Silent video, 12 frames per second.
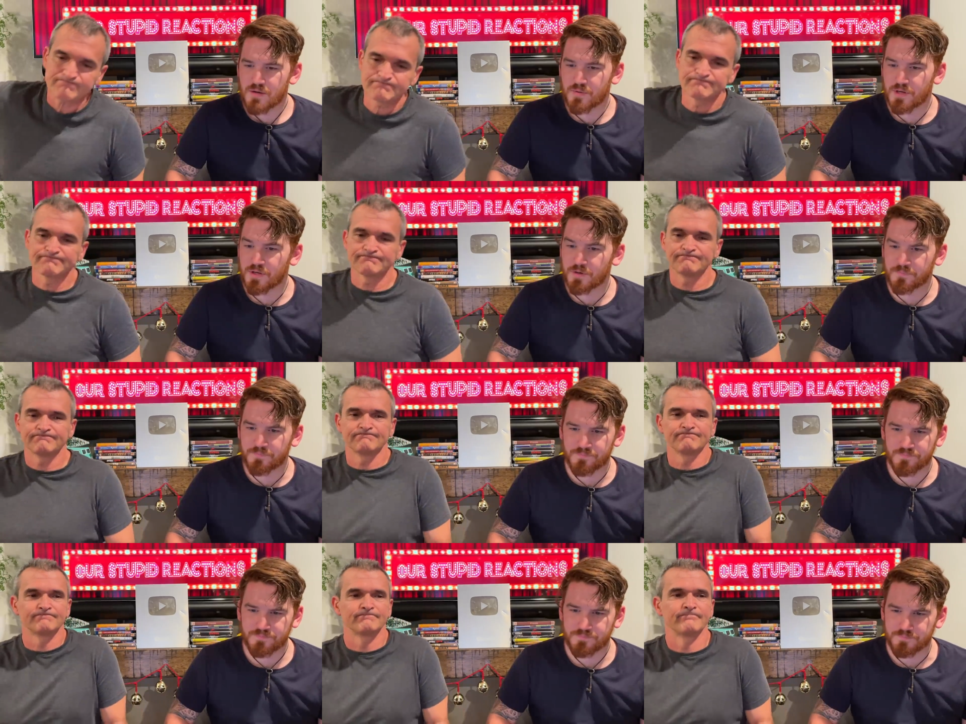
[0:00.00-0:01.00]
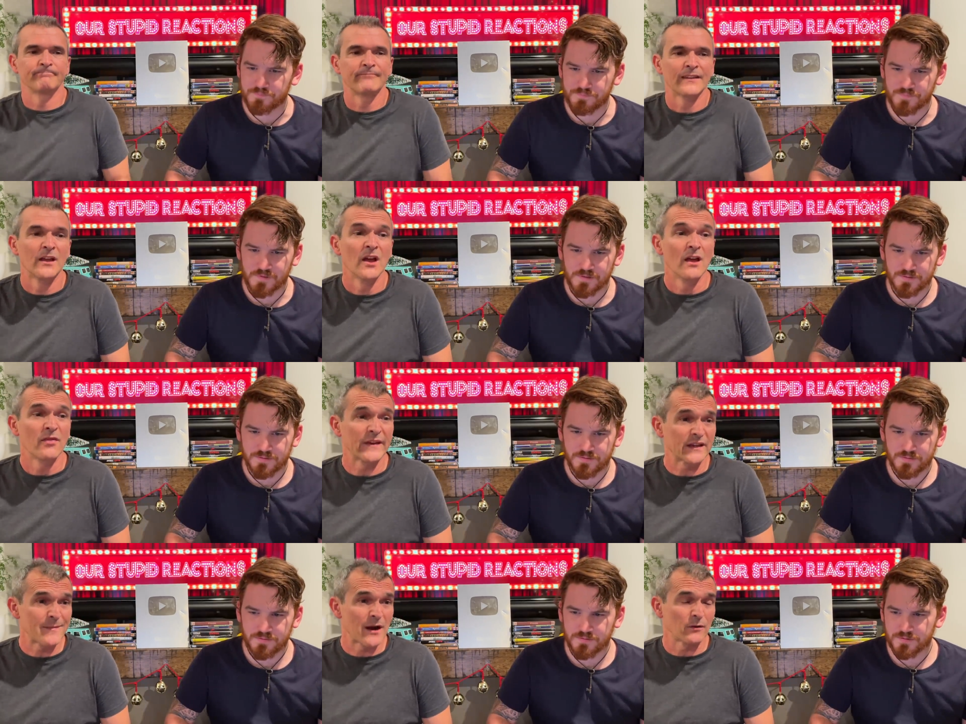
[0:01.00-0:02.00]
Speaker 1: What are you doing? Thinking
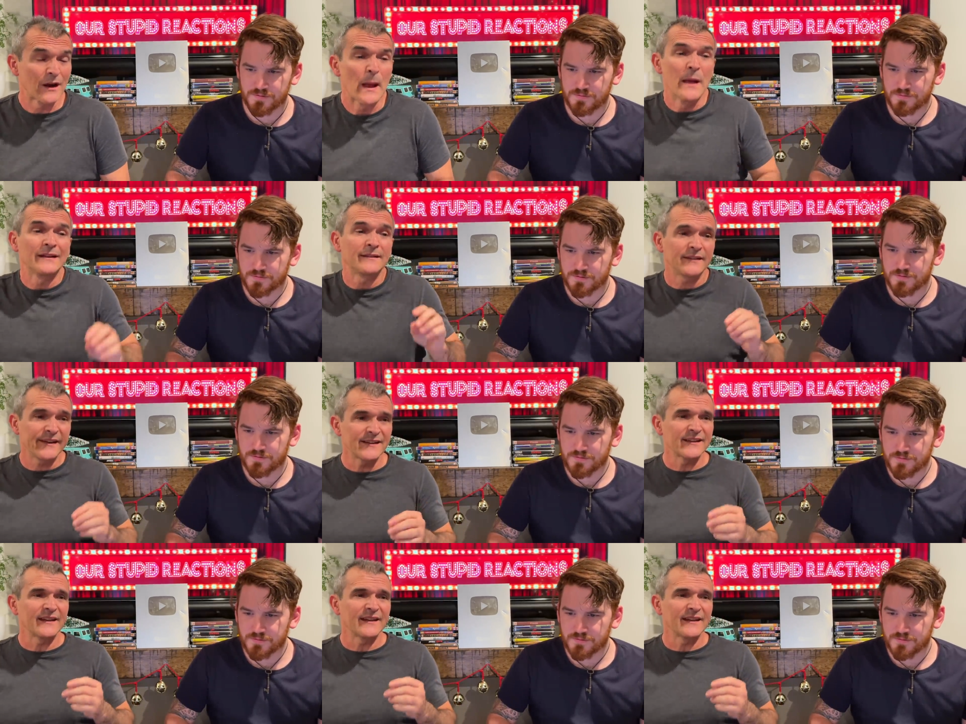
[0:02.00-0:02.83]
about. Hello,